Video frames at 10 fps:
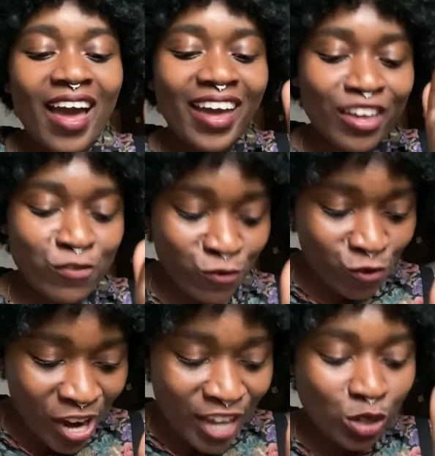A
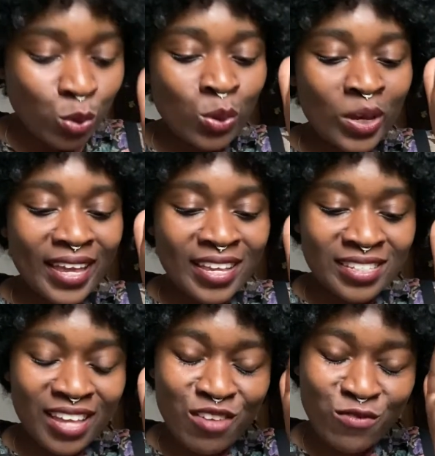friend who
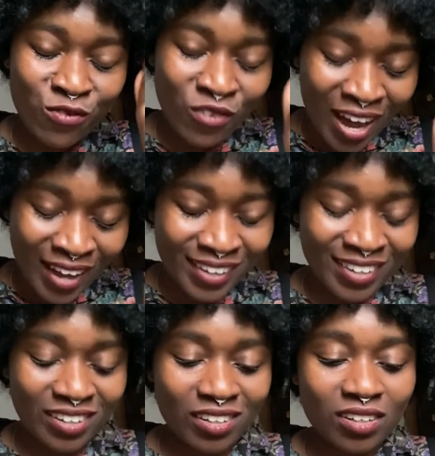is a
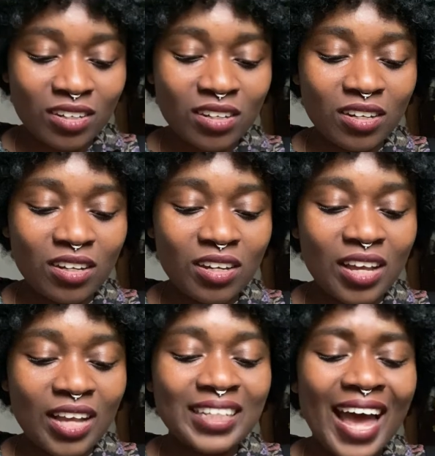fire
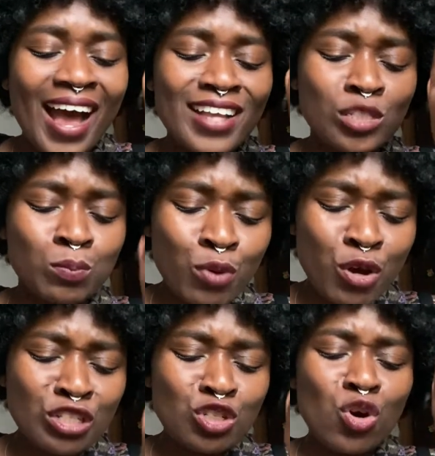that has
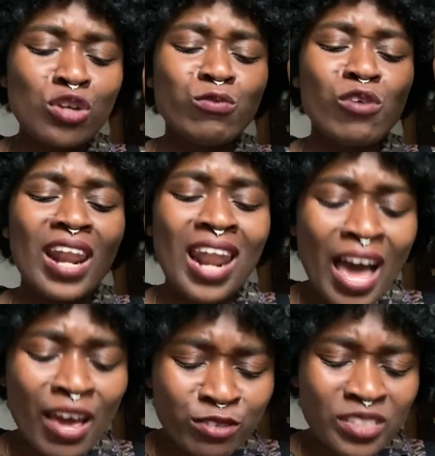burned on for
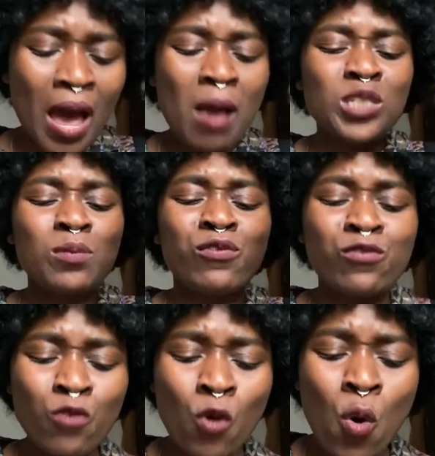lifetimes
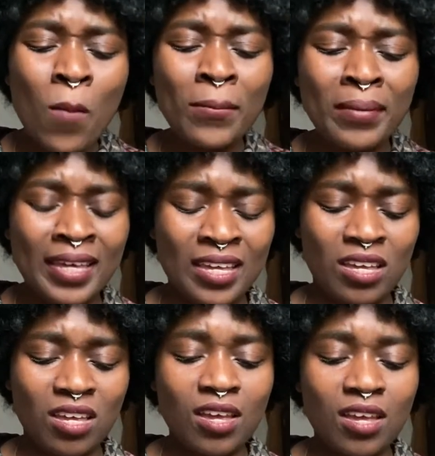before me.